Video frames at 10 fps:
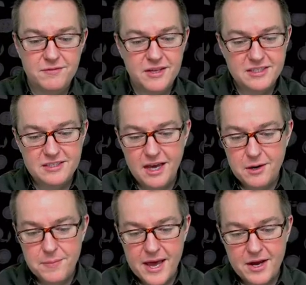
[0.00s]
if that's not
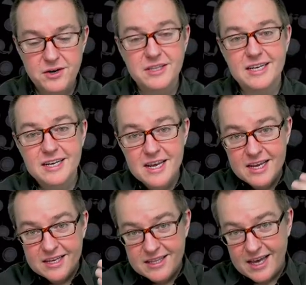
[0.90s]
a pattern
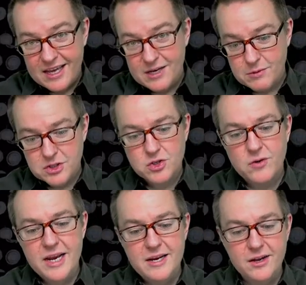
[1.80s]
that it was
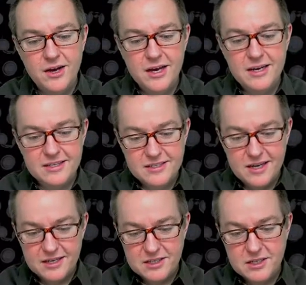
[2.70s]
trained on, it's
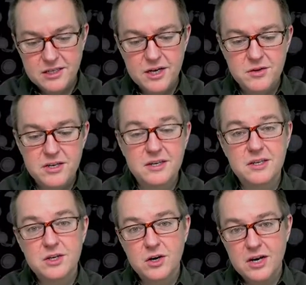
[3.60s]
not as clear, then
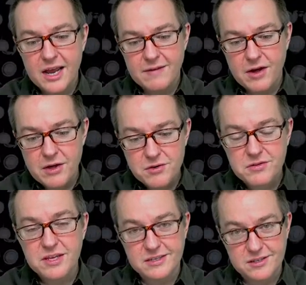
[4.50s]
you're going to have other
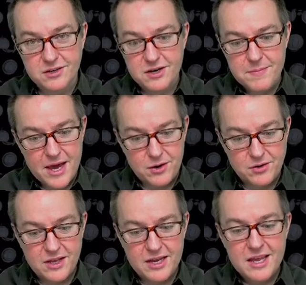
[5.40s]
things that are going to matter,
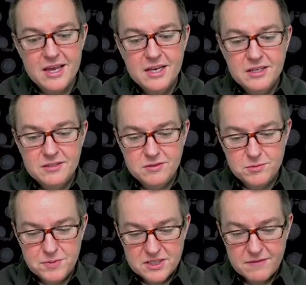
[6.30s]
like
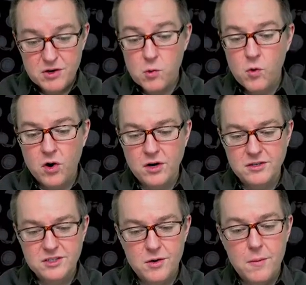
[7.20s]
specific
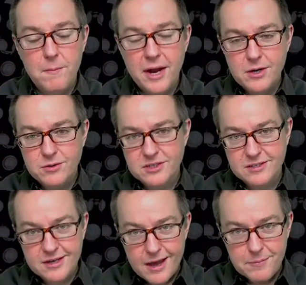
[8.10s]
words. So a
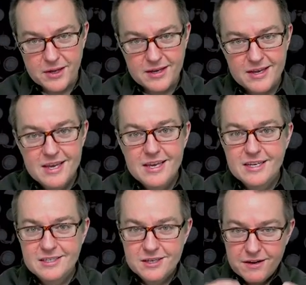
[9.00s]
microscopic
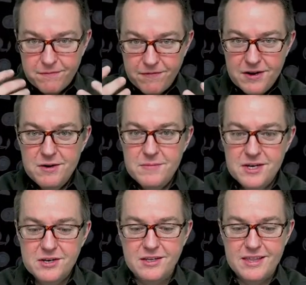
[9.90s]
is going to
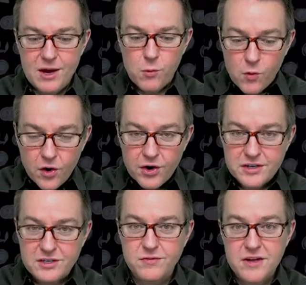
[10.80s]
fundamentally, that word
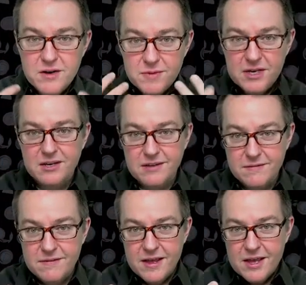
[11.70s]
is fundamentally
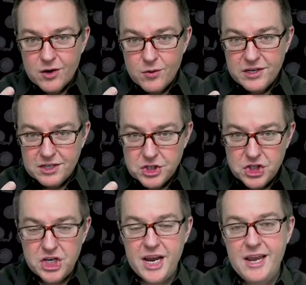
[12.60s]
going to
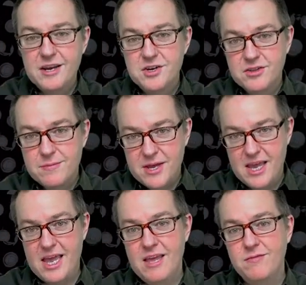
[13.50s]
change the
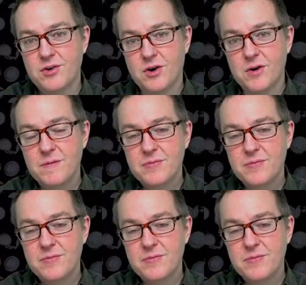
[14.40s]
behavior